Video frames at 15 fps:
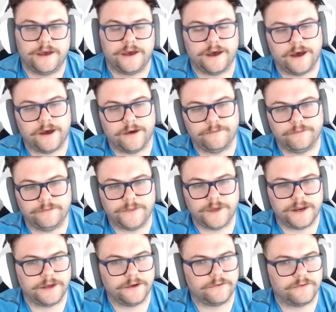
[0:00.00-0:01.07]
um,
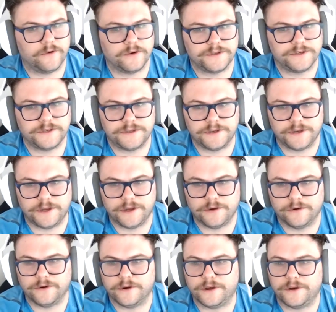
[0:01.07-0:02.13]
getting a first
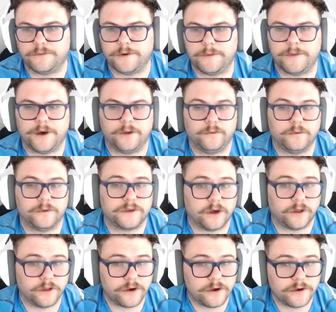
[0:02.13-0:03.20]
year under my belt with
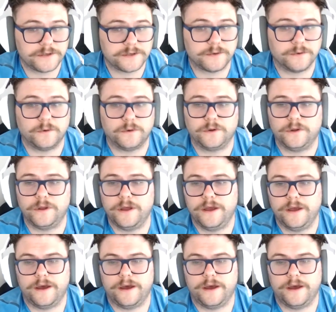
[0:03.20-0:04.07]
culinary school.